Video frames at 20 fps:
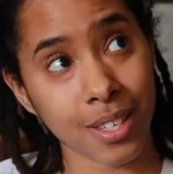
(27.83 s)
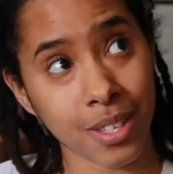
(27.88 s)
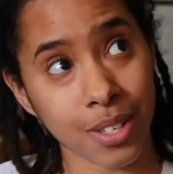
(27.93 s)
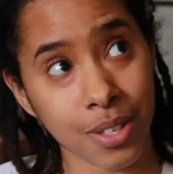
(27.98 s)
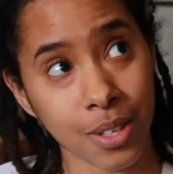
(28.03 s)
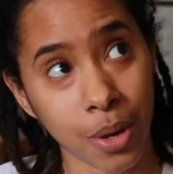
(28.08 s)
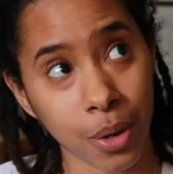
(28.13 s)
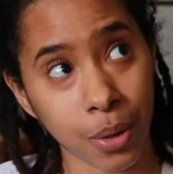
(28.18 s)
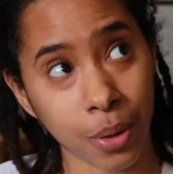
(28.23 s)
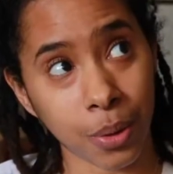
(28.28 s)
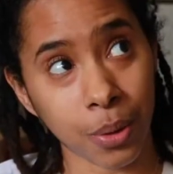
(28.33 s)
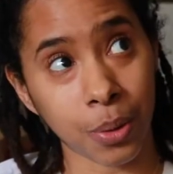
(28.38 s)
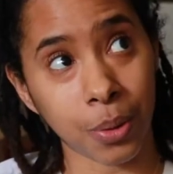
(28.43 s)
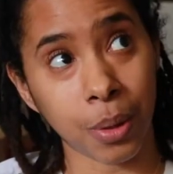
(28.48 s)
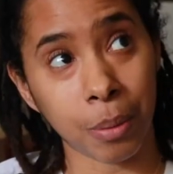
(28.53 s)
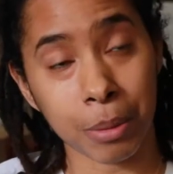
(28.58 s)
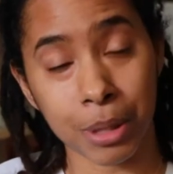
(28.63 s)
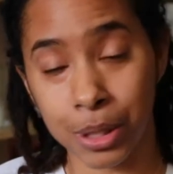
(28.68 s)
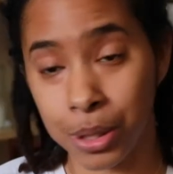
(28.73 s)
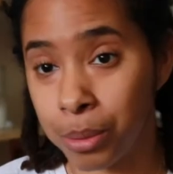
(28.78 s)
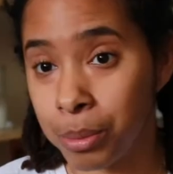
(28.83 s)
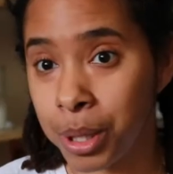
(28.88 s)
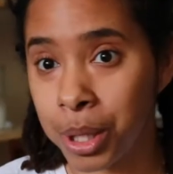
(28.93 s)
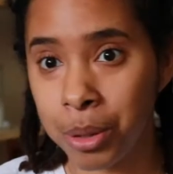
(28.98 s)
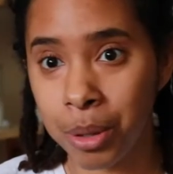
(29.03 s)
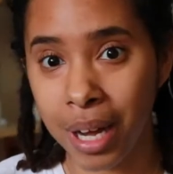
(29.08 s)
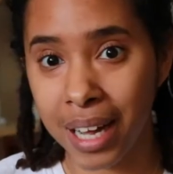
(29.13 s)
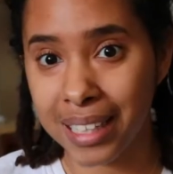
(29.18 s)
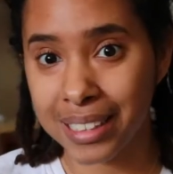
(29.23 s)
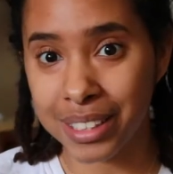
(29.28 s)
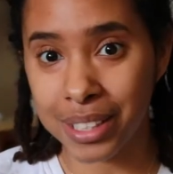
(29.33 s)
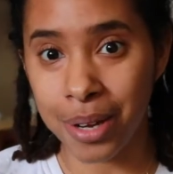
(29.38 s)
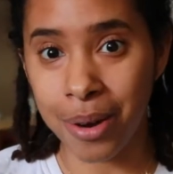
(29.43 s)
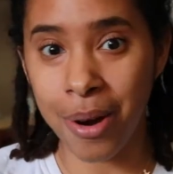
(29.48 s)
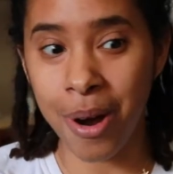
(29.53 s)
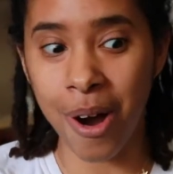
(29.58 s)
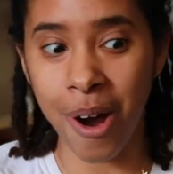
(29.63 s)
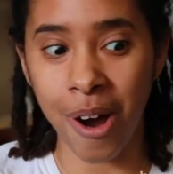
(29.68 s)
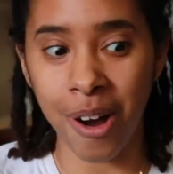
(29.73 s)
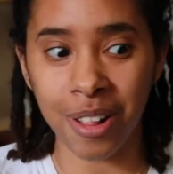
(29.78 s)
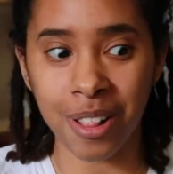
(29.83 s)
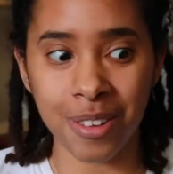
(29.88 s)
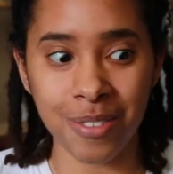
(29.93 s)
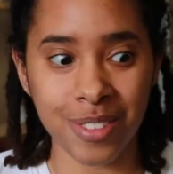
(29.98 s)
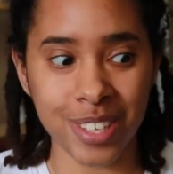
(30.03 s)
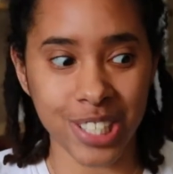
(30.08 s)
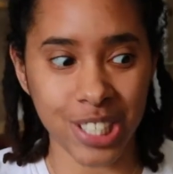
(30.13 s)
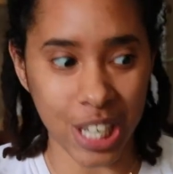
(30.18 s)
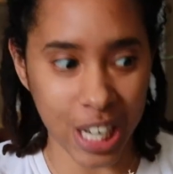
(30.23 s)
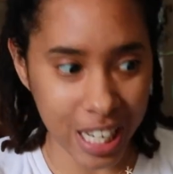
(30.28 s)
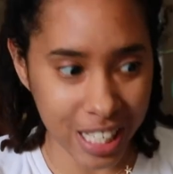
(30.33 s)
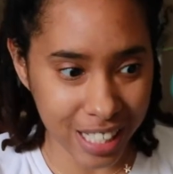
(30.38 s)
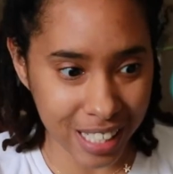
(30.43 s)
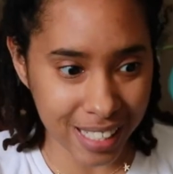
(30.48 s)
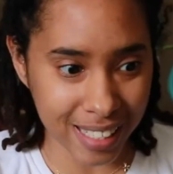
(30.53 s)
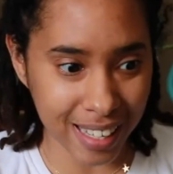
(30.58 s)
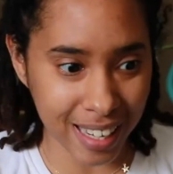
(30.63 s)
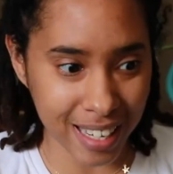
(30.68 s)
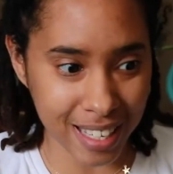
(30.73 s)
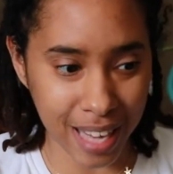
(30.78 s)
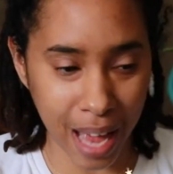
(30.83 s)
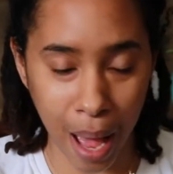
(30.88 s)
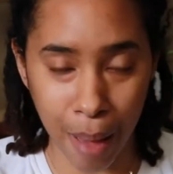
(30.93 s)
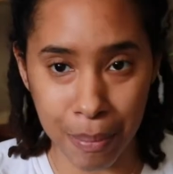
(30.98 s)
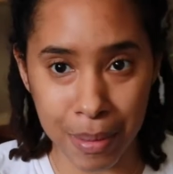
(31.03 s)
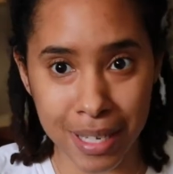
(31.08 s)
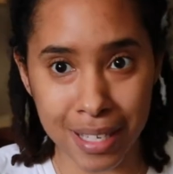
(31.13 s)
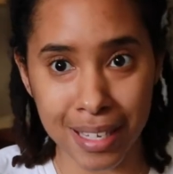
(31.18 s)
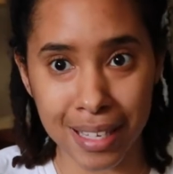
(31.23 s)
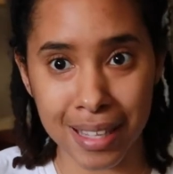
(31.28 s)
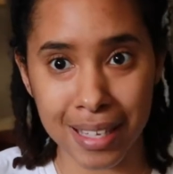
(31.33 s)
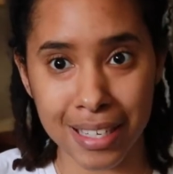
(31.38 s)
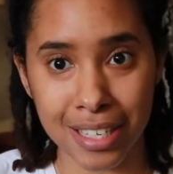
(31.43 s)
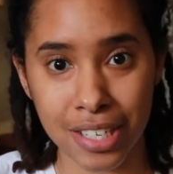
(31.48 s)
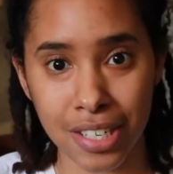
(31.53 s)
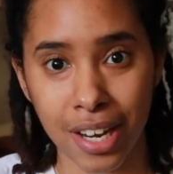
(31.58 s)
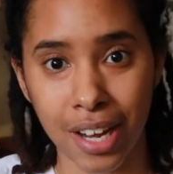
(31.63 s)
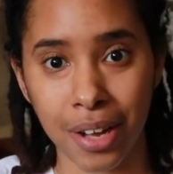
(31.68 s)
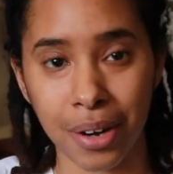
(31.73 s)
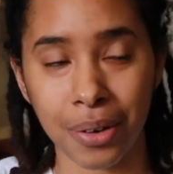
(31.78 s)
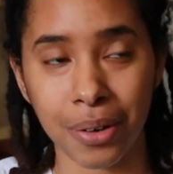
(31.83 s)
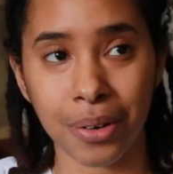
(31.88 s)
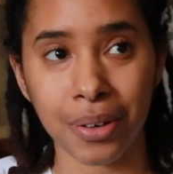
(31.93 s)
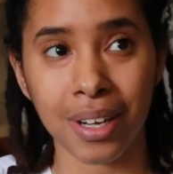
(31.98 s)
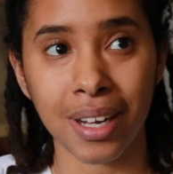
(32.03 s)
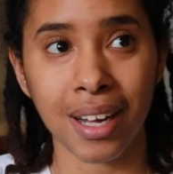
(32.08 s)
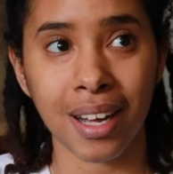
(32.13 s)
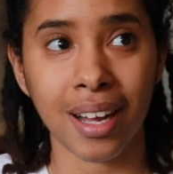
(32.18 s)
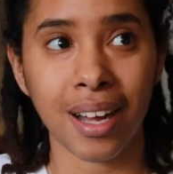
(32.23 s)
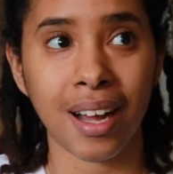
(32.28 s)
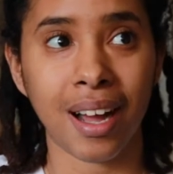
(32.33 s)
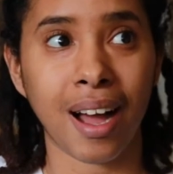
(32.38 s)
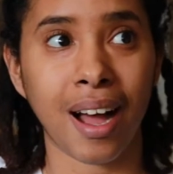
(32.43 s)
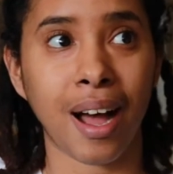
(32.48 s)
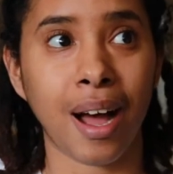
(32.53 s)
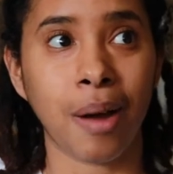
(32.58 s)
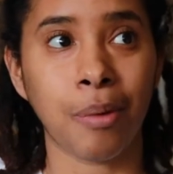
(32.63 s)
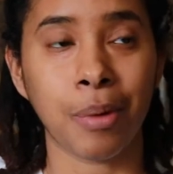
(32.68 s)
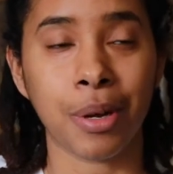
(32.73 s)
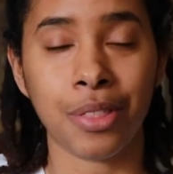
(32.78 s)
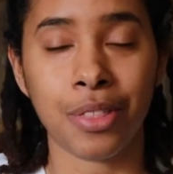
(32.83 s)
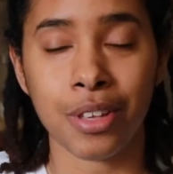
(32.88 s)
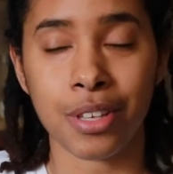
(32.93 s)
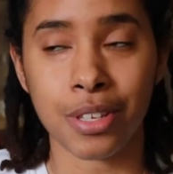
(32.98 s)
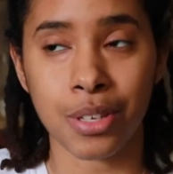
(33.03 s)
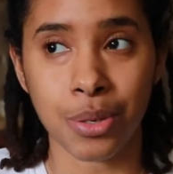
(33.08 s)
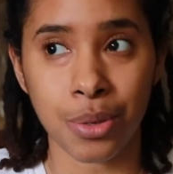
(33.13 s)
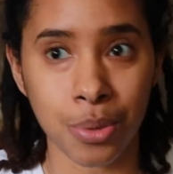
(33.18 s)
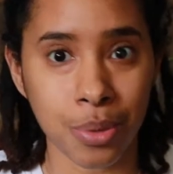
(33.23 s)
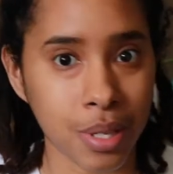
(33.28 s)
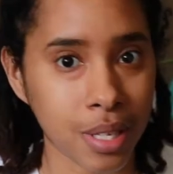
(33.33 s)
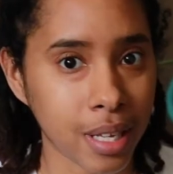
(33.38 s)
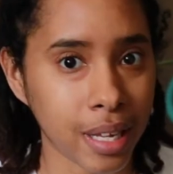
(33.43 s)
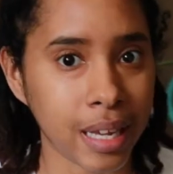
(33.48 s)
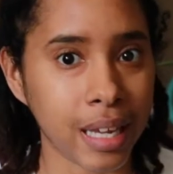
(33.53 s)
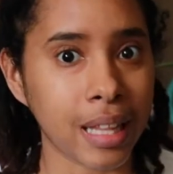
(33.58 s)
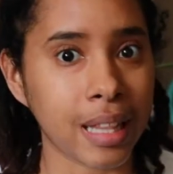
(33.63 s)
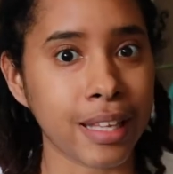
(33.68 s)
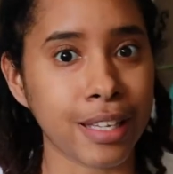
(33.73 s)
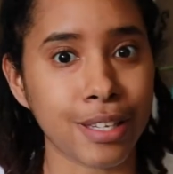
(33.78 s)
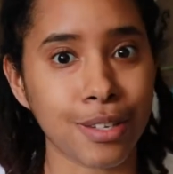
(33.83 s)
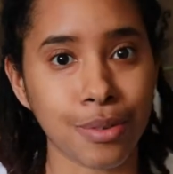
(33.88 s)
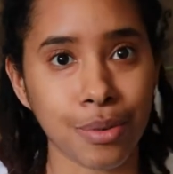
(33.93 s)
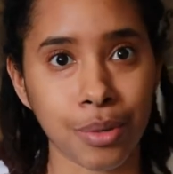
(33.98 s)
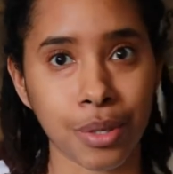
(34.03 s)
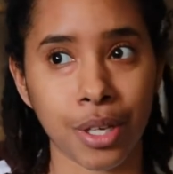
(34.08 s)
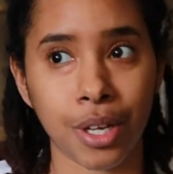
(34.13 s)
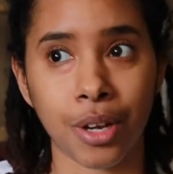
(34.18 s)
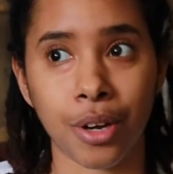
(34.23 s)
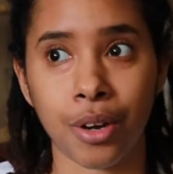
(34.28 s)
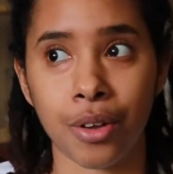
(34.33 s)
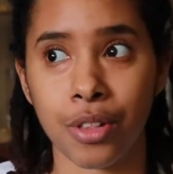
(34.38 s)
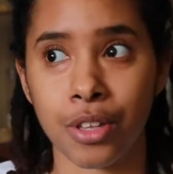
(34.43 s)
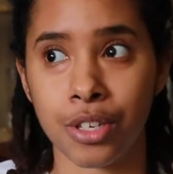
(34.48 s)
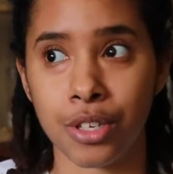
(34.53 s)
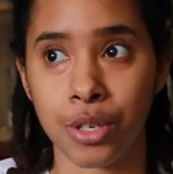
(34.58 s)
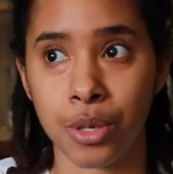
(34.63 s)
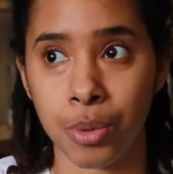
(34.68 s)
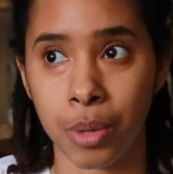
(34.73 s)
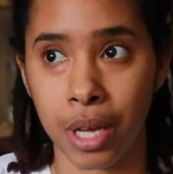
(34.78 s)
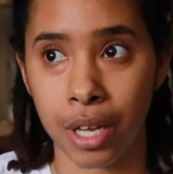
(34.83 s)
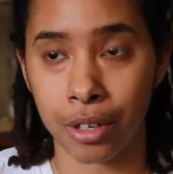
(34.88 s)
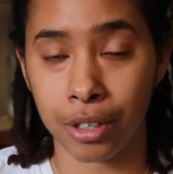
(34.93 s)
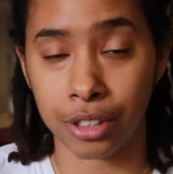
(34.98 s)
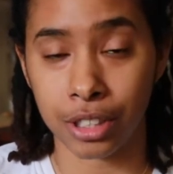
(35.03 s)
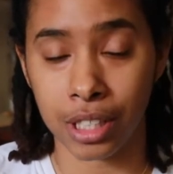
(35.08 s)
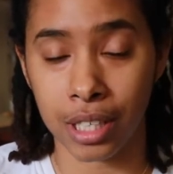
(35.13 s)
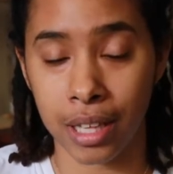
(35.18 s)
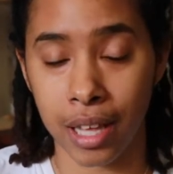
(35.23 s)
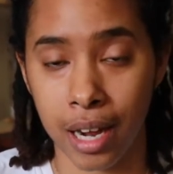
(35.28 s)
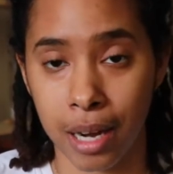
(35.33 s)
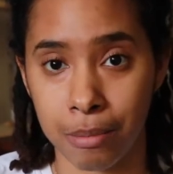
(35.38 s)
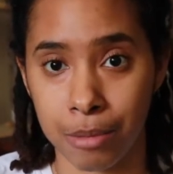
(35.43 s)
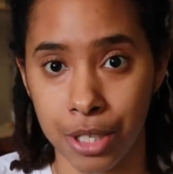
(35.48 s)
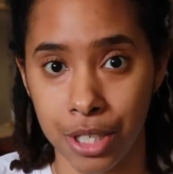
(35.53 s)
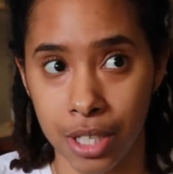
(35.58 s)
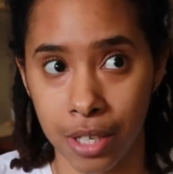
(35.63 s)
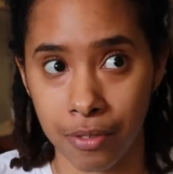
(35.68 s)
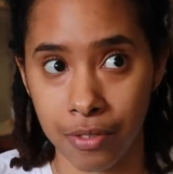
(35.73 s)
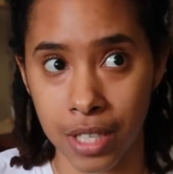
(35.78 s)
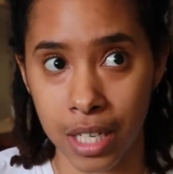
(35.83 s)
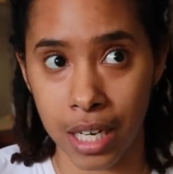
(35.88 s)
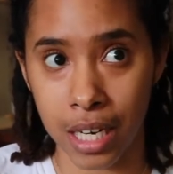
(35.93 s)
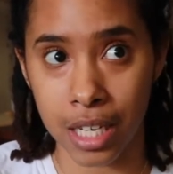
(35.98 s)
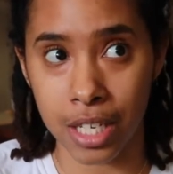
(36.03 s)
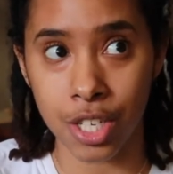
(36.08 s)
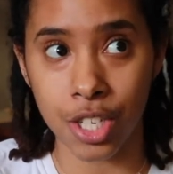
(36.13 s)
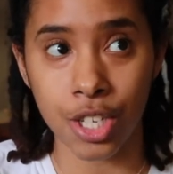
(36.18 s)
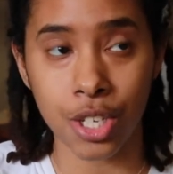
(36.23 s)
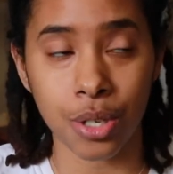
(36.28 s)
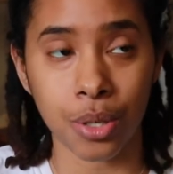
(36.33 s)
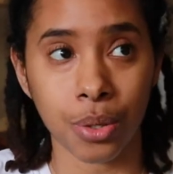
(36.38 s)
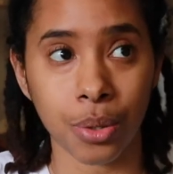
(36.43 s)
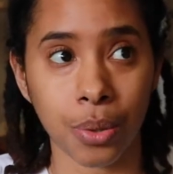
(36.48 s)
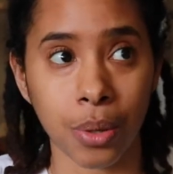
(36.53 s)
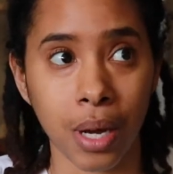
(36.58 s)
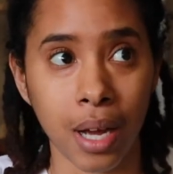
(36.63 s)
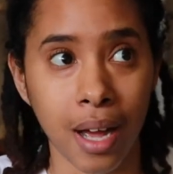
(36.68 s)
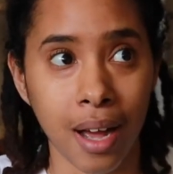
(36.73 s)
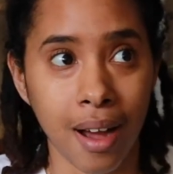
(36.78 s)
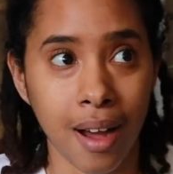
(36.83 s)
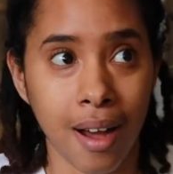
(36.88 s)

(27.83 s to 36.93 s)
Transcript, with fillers: So I'm assuming you guys know all of the changes that has happened to this channel with this new slate, this new year, this new energy that I'm shifted into.